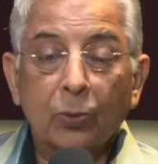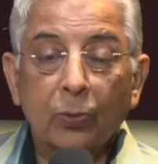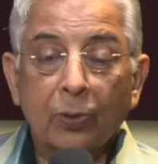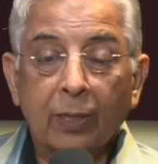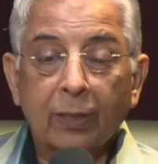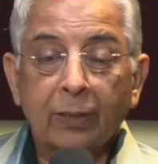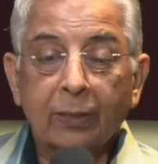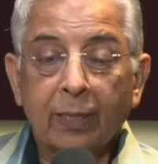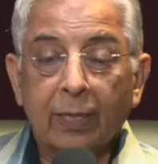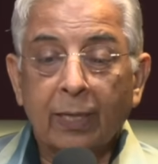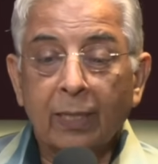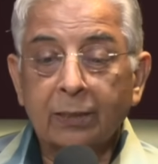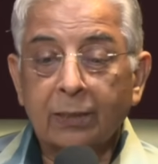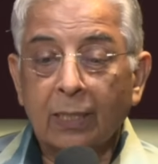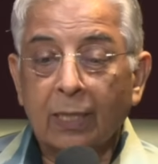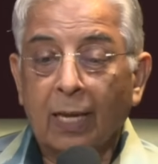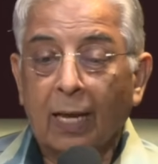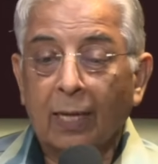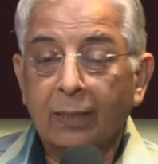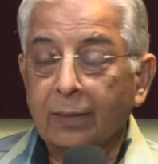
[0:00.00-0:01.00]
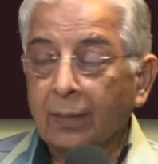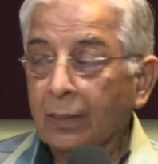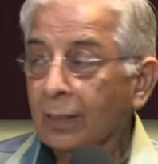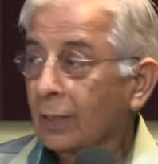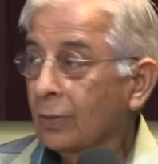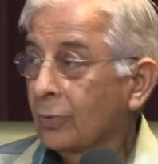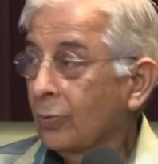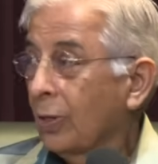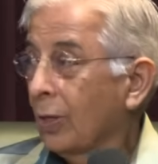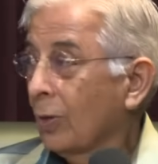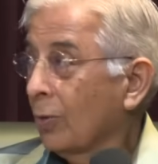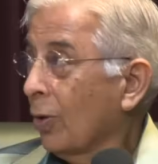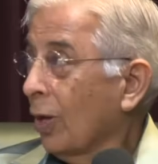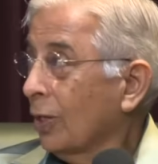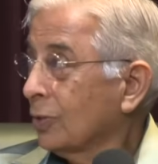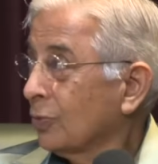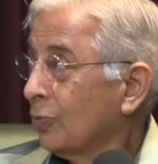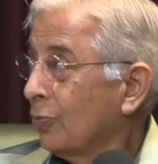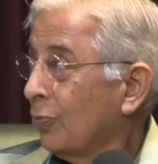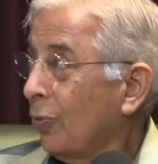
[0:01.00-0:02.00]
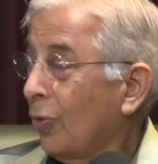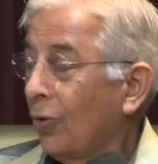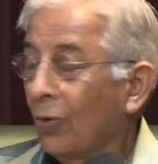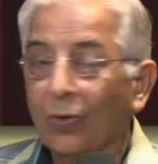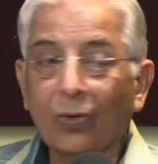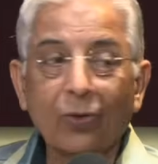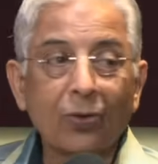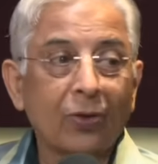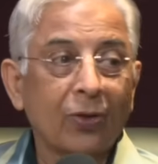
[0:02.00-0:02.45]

contains an Article 3, Clause 4,